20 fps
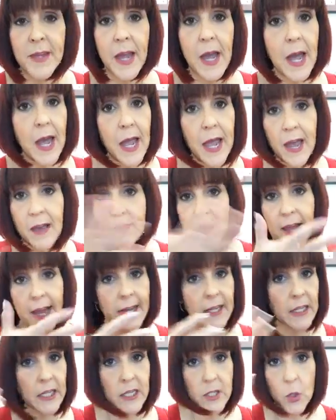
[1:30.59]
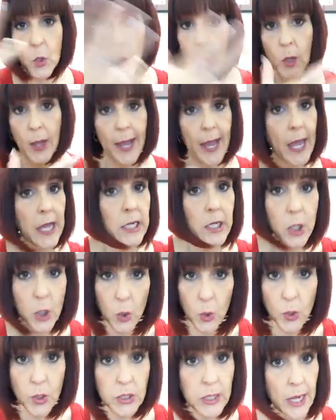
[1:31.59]
I have like this whole head
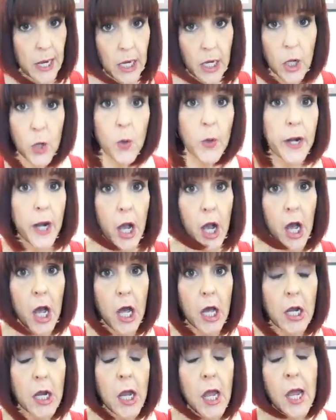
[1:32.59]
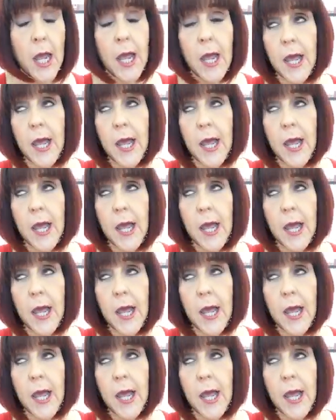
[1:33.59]
cold thing going on,